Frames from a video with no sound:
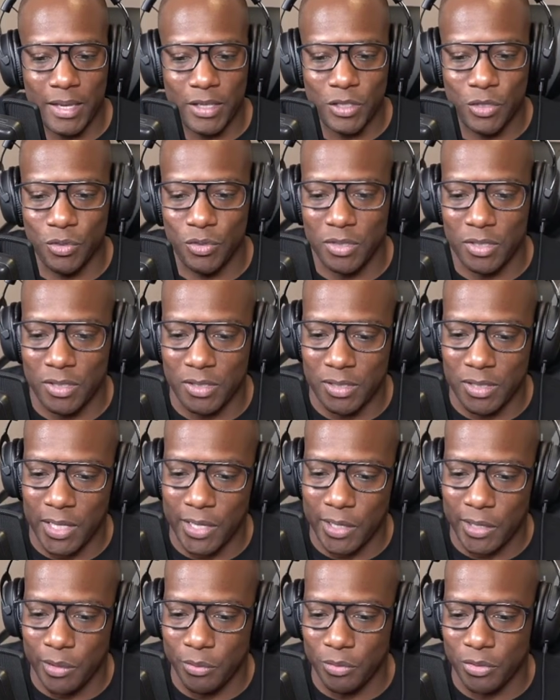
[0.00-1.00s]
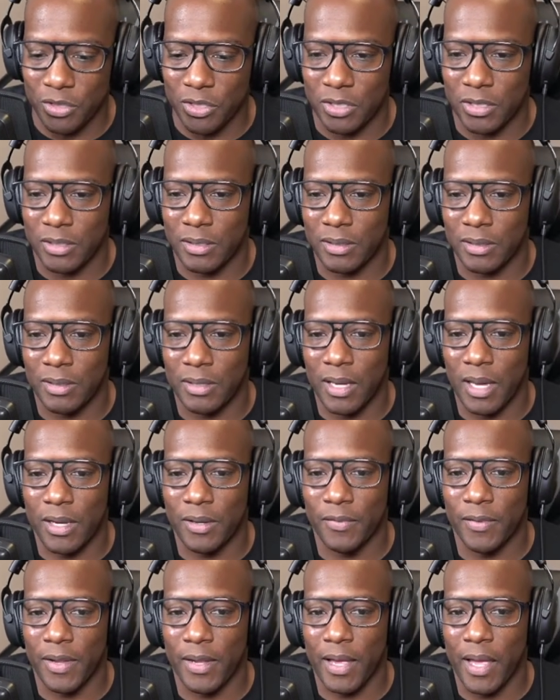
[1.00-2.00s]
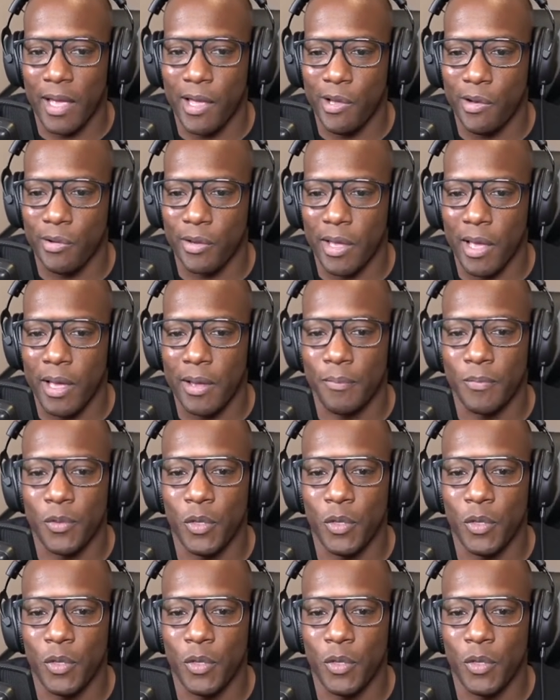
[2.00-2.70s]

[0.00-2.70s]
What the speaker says: two scenes later, it was just kind of like A-okay.